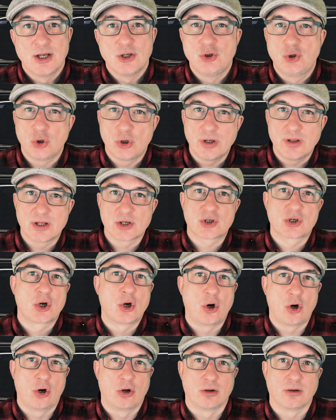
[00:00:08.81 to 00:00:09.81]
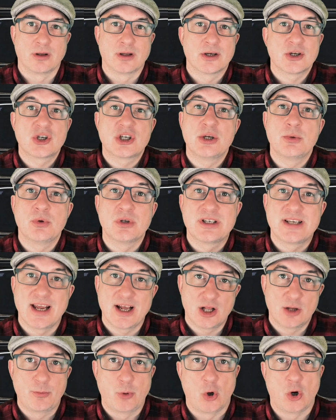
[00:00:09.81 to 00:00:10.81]
During this call, she would
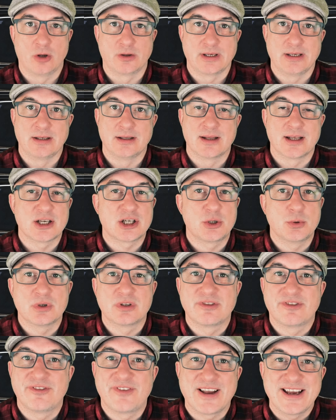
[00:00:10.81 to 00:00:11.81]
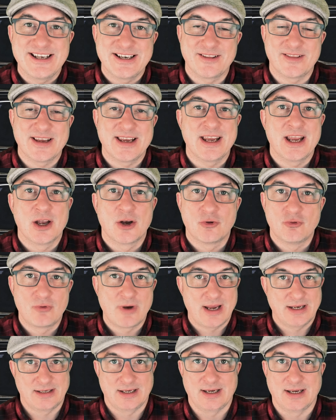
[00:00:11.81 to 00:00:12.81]
tell Pauline that she was finally
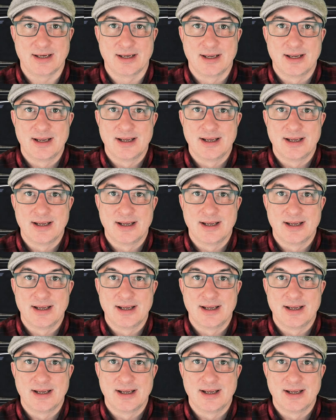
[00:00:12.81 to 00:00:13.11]
ready